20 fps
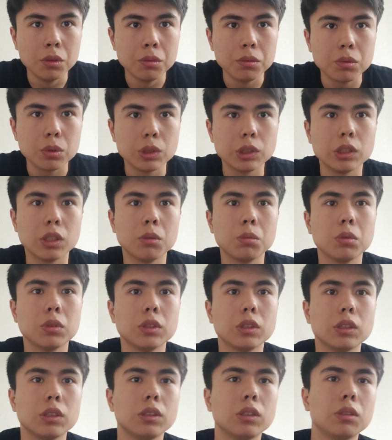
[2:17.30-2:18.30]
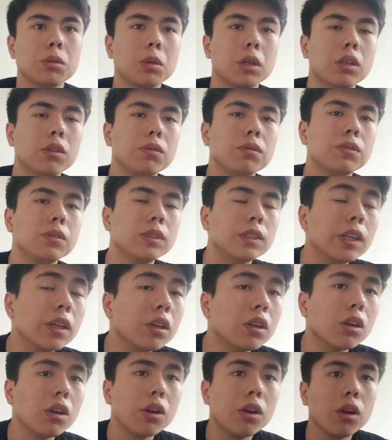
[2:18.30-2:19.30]
for example, as some kind of
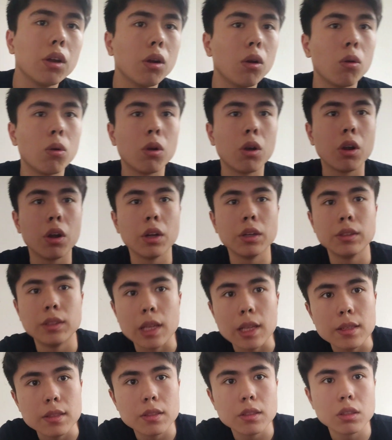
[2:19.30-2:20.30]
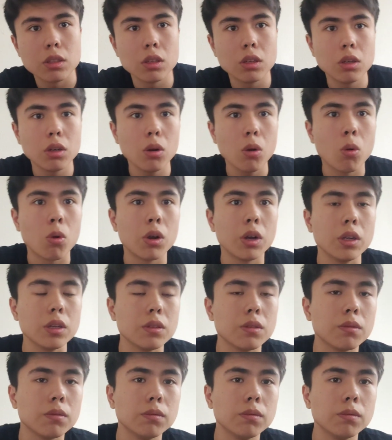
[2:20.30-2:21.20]
singer or dancer or